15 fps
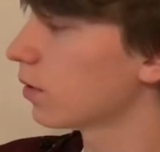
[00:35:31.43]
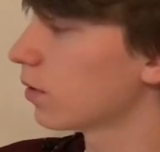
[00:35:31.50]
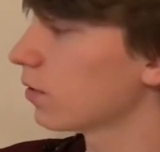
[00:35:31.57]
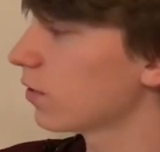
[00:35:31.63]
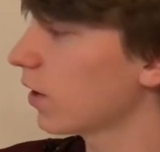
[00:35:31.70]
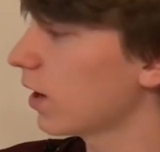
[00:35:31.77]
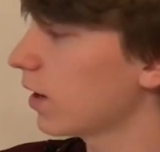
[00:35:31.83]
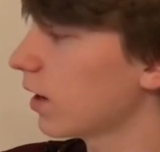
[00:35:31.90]

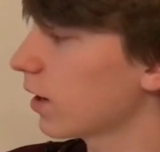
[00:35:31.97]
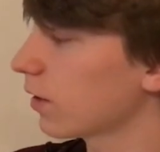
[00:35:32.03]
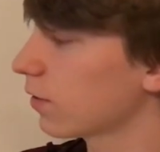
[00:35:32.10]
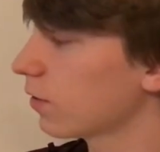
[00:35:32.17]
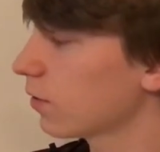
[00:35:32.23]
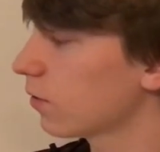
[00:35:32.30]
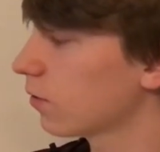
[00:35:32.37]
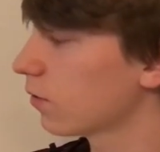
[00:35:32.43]
sine
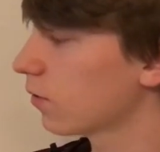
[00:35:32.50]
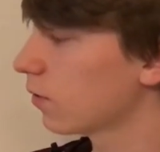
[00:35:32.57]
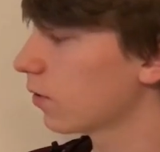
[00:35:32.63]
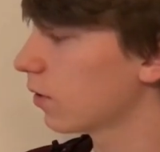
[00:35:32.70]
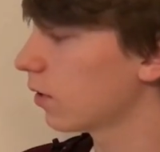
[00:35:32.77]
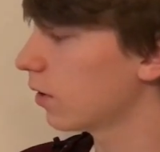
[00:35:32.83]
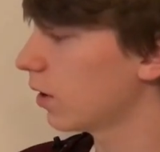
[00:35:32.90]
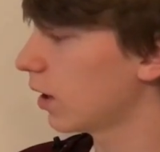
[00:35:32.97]
x,
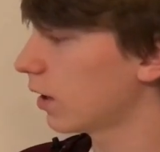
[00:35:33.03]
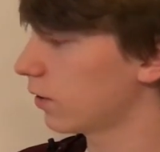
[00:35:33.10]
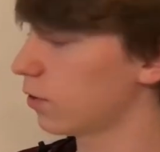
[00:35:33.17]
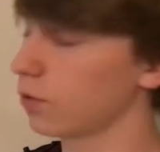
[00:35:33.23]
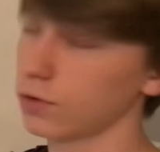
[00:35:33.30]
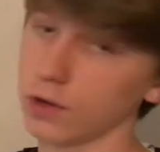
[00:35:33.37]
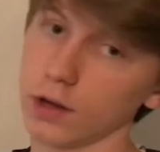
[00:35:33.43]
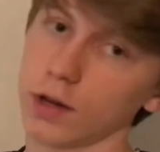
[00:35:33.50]
and
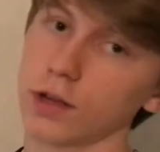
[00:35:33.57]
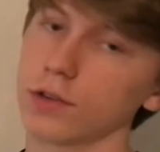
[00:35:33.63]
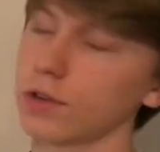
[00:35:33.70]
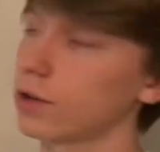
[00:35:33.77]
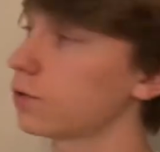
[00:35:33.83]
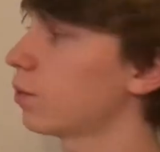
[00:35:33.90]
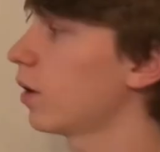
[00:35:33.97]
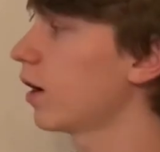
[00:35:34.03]
cosine x.
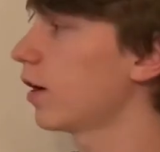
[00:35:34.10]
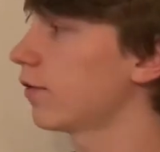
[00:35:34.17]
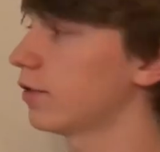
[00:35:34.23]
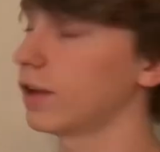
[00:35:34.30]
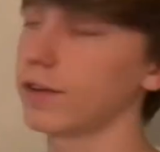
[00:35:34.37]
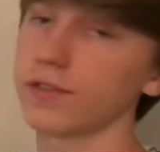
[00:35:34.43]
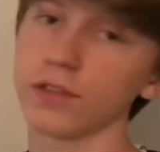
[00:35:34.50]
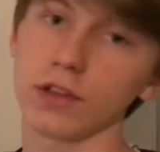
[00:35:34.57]
That's why I've
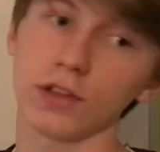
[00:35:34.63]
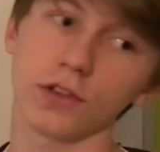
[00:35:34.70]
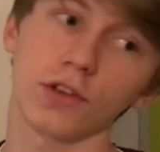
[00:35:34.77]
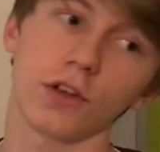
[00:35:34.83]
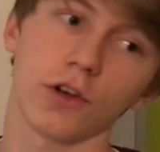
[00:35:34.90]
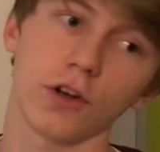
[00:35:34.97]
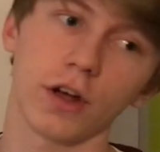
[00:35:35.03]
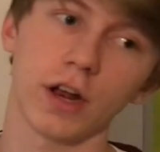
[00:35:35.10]
left these
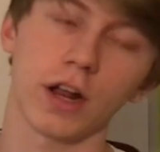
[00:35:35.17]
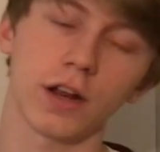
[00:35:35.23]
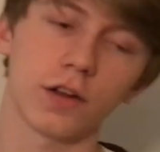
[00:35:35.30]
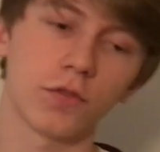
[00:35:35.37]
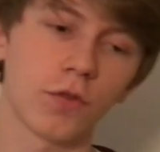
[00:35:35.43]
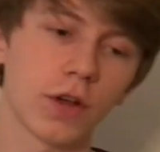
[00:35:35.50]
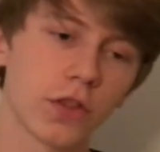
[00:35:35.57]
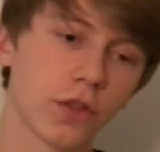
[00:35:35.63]
here and I
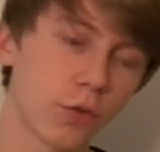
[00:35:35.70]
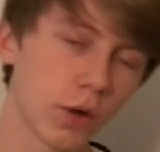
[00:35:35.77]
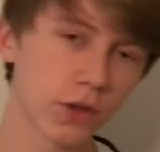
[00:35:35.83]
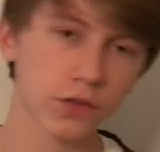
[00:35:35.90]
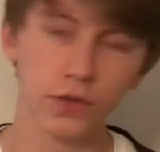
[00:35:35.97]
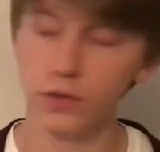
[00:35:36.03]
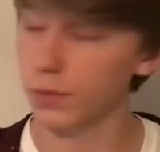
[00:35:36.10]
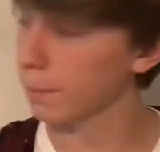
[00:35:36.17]
didn't write the rest
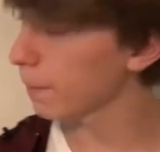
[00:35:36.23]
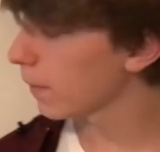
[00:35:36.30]
of them.